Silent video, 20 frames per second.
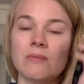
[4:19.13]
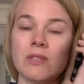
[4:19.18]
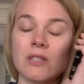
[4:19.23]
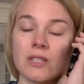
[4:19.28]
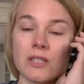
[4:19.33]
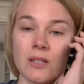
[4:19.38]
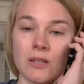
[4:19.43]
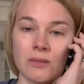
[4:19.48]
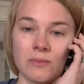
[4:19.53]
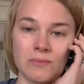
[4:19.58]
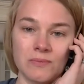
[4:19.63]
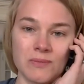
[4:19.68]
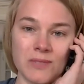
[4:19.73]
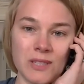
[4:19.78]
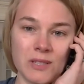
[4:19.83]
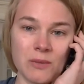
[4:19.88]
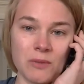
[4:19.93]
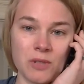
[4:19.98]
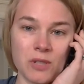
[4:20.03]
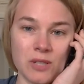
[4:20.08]
So
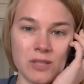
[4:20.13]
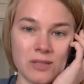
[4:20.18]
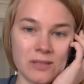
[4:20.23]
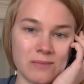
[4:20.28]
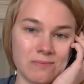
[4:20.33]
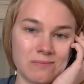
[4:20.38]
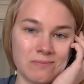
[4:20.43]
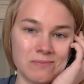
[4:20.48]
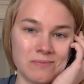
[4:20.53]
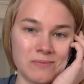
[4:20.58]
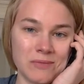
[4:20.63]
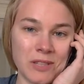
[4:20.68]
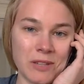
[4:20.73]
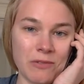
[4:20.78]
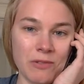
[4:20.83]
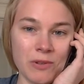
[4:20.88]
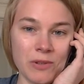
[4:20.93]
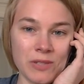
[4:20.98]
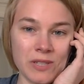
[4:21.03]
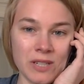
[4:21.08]
this will just
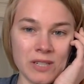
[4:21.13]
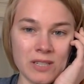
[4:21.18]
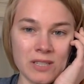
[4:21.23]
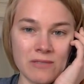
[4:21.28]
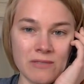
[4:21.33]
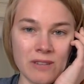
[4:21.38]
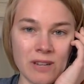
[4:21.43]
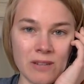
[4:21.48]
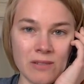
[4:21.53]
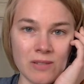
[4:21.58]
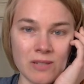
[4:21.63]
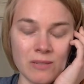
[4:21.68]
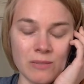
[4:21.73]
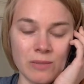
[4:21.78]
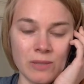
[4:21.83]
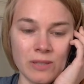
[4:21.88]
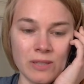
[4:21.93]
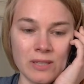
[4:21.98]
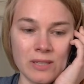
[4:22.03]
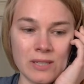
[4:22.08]
give you a sense of how
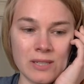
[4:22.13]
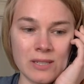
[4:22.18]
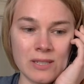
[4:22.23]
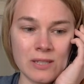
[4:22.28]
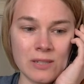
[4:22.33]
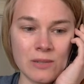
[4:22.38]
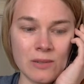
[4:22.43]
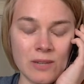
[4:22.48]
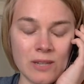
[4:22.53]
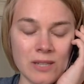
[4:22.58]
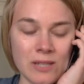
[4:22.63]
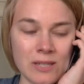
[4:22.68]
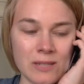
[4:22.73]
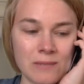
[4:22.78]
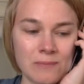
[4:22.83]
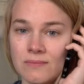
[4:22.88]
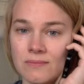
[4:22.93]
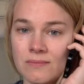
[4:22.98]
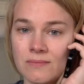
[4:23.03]
simple it is to do this.